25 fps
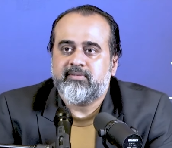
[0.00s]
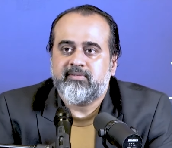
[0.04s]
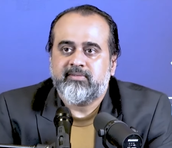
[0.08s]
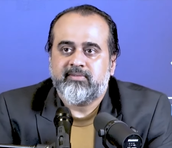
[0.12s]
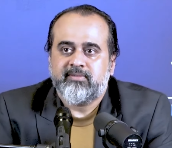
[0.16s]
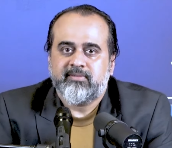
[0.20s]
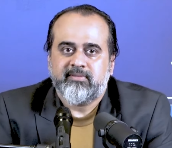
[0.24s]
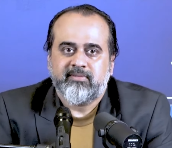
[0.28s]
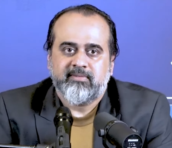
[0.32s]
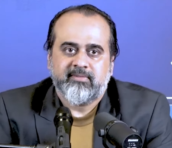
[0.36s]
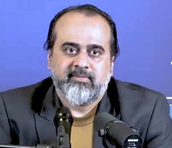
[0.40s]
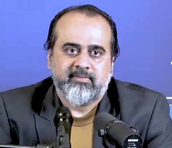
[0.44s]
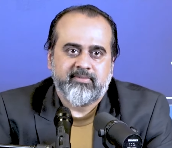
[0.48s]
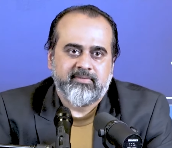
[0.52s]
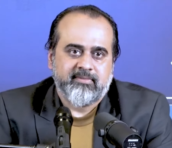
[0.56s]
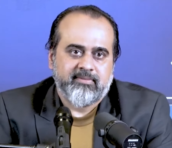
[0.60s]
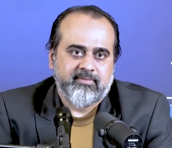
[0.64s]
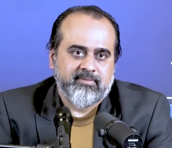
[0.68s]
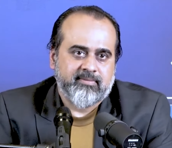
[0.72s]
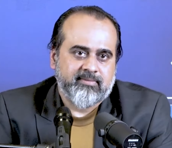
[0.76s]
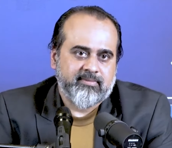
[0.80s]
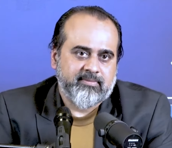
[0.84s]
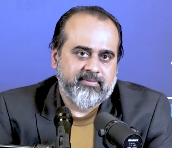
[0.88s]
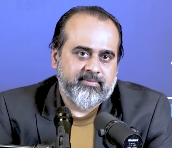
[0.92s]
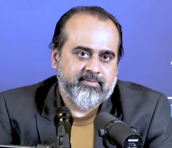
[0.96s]

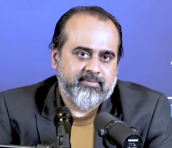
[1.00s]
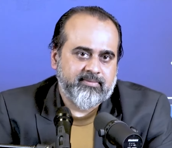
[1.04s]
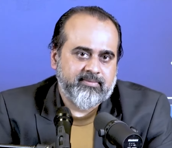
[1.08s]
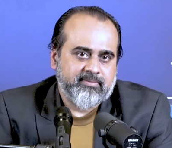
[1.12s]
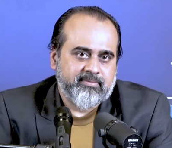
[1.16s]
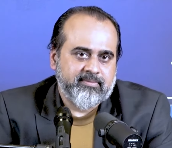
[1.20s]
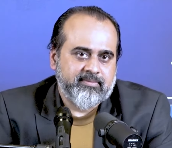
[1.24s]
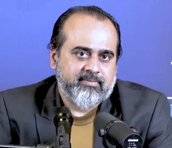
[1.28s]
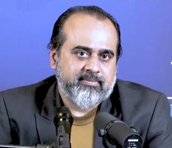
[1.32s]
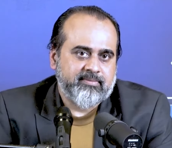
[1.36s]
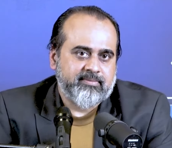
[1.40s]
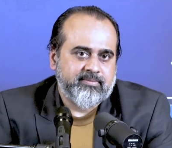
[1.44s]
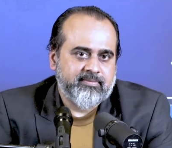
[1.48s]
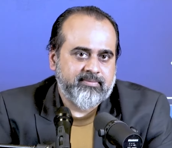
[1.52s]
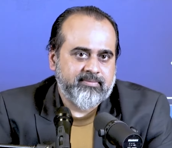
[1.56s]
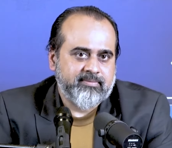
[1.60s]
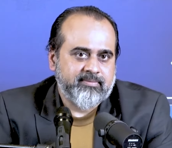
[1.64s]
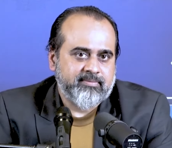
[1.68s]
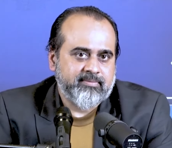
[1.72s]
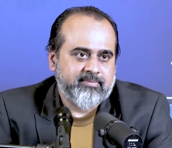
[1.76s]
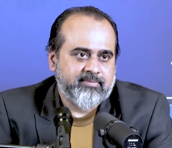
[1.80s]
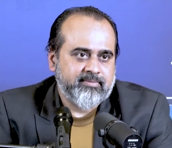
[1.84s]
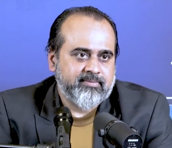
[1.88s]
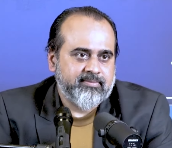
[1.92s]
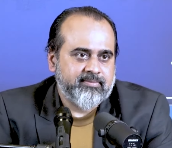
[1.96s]

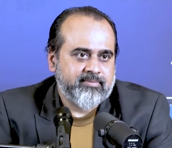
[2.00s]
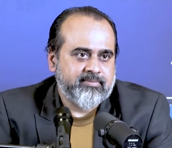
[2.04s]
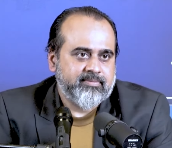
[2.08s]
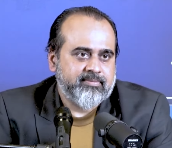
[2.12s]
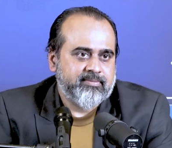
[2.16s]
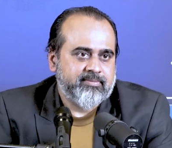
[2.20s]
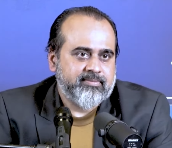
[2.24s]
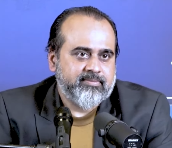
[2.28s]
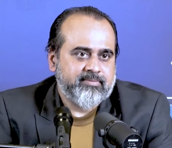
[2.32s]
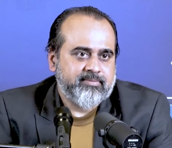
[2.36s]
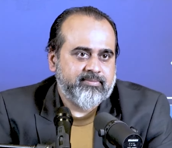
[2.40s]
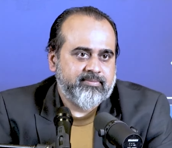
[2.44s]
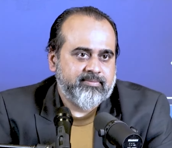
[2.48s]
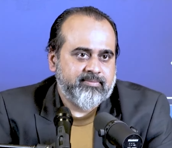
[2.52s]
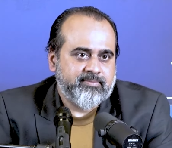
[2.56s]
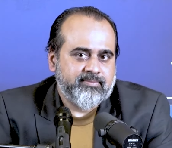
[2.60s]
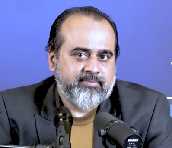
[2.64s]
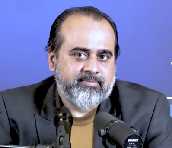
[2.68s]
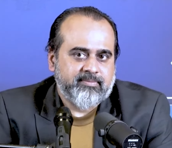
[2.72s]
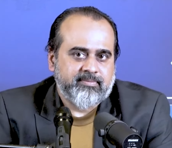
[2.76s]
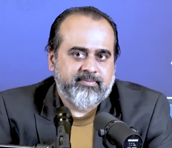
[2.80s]
No one is speaking in this clip.